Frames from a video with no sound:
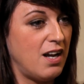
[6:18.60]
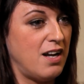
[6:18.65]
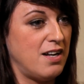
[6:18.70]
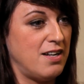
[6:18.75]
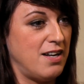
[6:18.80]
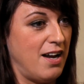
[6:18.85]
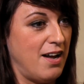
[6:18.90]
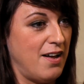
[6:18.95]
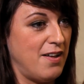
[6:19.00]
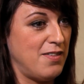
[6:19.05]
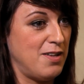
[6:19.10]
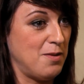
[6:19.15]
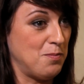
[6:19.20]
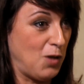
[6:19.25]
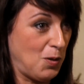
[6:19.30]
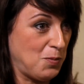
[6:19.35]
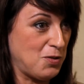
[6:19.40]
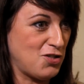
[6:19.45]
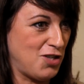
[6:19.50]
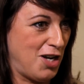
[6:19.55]
Now, the
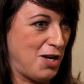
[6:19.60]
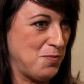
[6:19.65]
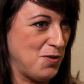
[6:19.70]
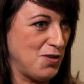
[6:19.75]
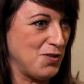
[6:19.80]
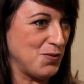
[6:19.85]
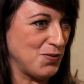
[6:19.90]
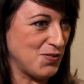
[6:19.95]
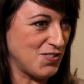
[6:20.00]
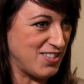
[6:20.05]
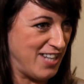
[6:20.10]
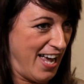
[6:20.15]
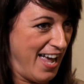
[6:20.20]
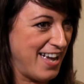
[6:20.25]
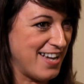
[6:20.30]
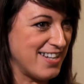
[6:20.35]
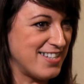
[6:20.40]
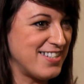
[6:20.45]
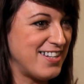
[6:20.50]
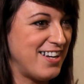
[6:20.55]
Employment Tribunal
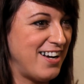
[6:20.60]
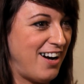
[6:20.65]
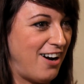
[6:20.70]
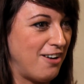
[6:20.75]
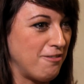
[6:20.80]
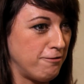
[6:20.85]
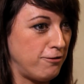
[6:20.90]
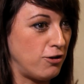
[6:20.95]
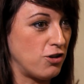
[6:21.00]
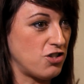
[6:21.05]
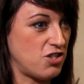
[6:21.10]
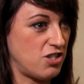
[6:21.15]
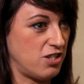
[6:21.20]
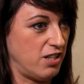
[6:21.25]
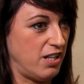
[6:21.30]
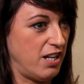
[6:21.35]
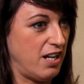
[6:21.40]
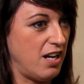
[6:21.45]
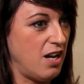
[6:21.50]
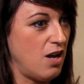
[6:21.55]
said,
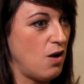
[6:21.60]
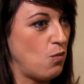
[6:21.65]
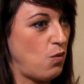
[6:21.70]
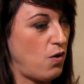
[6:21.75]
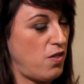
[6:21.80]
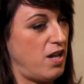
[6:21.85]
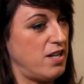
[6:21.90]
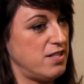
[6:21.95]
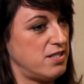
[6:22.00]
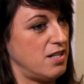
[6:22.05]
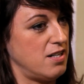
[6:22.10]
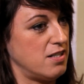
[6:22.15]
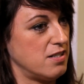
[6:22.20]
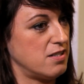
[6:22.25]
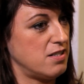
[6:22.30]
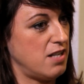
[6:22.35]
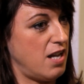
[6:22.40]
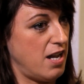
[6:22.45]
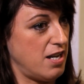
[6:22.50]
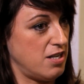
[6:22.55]
unfortunately, what that
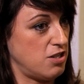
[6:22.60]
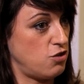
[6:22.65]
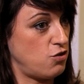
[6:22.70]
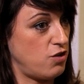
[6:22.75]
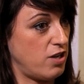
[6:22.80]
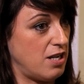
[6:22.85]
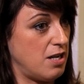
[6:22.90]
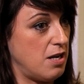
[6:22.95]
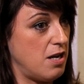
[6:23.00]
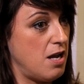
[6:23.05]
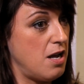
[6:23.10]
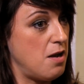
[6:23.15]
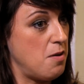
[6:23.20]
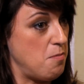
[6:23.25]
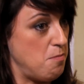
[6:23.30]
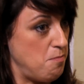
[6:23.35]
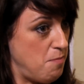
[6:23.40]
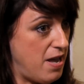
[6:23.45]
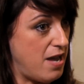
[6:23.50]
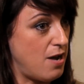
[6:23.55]
does is treat
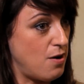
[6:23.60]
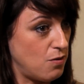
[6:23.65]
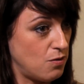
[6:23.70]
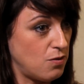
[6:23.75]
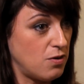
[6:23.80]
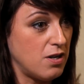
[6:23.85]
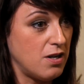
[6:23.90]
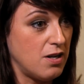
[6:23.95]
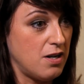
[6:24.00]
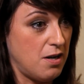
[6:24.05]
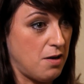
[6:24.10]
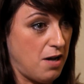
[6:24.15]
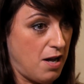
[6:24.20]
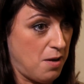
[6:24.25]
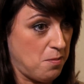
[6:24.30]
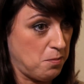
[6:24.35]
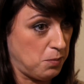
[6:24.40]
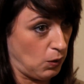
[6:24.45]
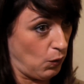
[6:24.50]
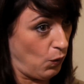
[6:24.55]
male
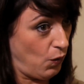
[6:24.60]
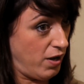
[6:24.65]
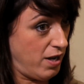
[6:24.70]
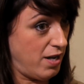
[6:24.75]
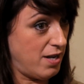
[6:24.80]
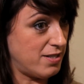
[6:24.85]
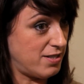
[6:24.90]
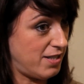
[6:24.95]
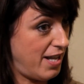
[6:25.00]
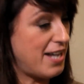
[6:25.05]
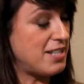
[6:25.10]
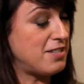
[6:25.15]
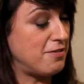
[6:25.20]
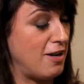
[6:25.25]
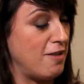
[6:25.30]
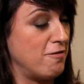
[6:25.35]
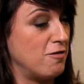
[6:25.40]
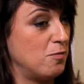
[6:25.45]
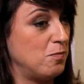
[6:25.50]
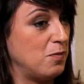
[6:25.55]
employees less
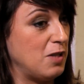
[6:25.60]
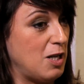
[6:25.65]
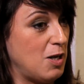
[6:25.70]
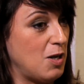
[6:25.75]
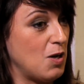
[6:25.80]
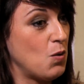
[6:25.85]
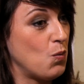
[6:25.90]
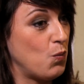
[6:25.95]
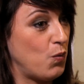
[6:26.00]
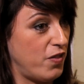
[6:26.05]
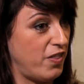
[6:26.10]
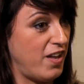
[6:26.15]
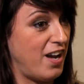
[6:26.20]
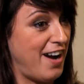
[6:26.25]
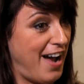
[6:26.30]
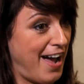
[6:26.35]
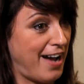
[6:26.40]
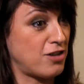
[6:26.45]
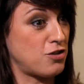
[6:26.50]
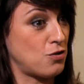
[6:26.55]
favourably when their
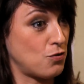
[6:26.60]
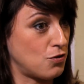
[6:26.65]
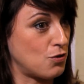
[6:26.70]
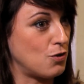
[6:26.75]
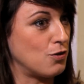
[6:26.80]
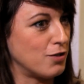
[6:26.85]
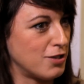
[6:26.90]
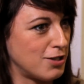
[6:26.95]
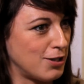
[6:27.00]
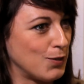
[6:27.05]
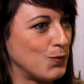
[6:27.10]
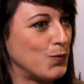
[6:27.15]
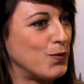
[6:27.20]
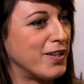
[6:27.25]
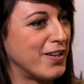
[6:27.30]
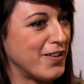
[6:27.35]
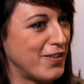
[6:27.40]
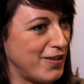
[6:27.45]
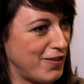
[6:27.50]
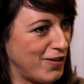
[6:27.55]
actual score is
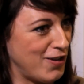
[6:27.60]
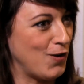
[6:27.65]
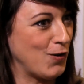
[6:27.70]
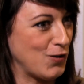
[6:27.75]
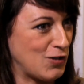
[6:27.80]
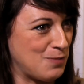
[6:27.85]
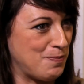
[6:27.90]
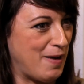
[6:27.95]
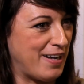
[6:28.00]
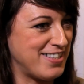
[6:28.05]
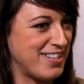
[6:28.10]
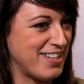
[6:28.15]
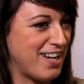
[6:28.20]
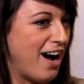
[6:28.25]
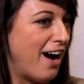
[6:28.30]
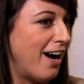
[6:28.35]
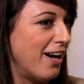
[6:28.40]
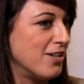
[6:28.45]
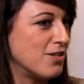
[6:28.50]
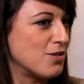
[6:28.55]
lower than the automatic
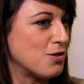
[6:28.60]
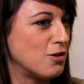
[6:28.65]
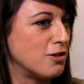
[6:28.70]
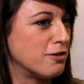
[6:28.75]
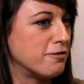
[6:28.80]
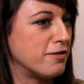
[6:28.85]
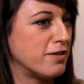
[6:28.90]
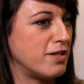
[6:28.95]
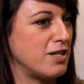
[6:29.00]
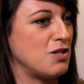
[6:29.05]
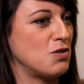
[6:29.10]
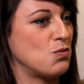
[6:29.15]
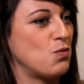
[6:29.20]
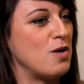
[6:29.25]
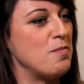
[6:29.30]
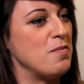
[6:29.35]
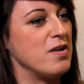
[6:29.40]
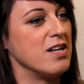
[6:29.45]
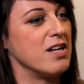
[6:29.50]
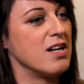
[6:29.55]
high score for these
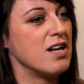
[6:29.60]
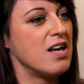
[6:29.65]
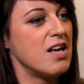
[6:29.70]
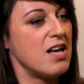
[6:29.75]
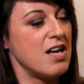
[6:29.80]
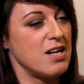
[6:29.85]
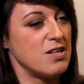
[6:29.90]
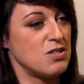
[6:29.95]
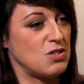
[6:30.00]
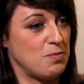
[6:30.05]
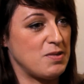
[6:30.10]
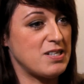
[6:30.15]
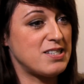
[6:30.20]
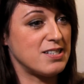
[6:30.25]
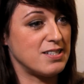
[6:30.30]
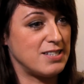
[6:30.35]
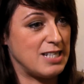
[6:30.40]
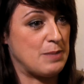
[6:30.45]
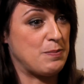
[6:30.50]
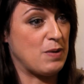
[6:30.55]
women. So Mr
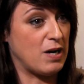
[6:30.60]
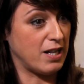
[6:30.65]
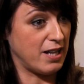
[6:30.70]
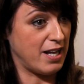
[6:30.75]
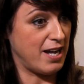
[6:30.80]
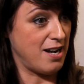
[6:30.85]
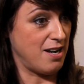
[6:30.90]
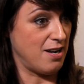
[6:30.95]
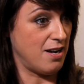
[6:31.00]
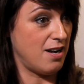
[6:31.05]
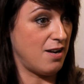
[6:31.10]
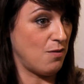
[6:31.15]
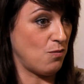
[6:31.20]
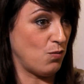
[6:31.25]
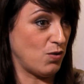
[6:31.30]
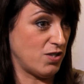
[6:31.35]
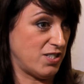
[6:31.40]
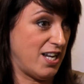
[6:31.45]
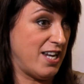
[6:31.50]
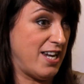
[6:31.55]
de Berlin
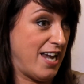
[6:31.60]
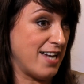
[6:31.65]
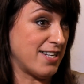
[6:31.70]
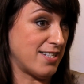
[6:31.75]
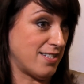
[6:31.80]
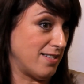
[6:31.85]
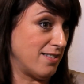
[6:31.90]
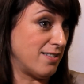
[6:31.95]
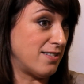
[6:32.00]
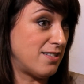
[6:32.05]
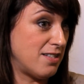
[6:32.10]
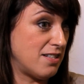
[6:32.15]
was in essence